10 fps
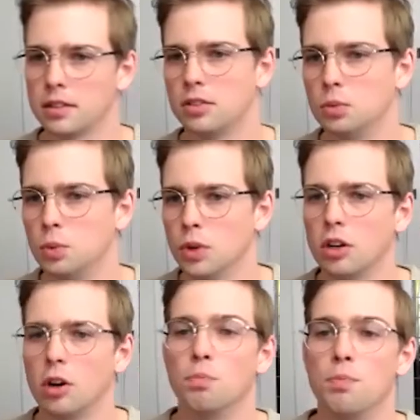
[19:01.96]
to
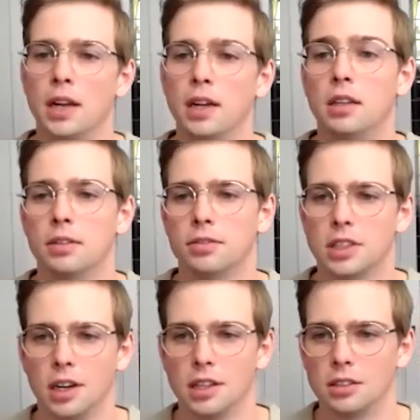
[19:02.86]
work on many different
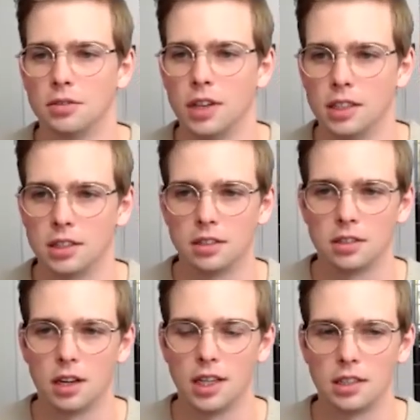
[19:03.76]
kinds of Linux
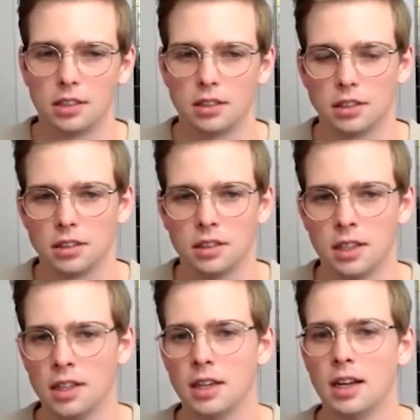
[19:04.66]
installations.
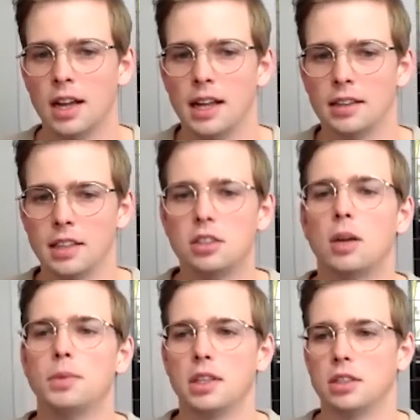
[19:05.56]
And that
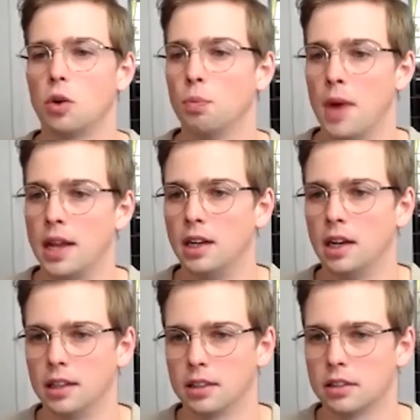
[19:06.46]
subset is called many
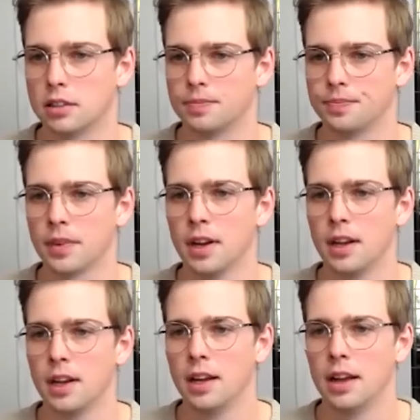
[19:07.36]
Linux.
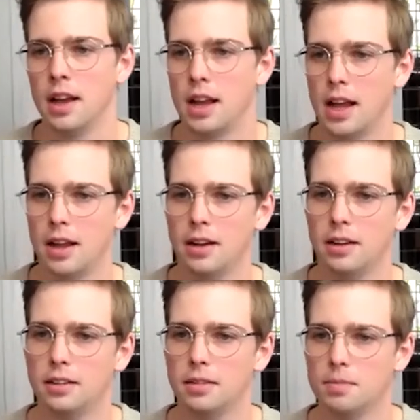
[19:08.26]

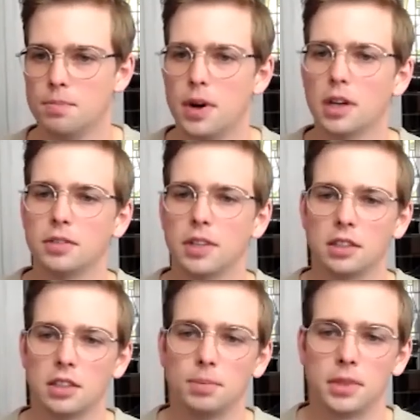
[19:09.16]
And part of that
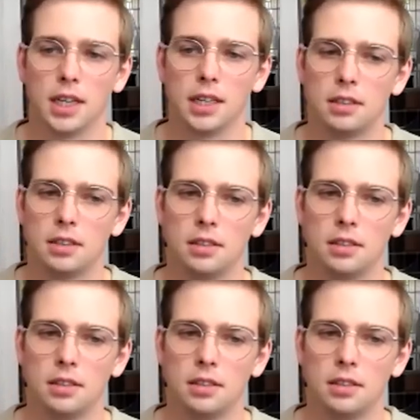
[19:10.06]
subset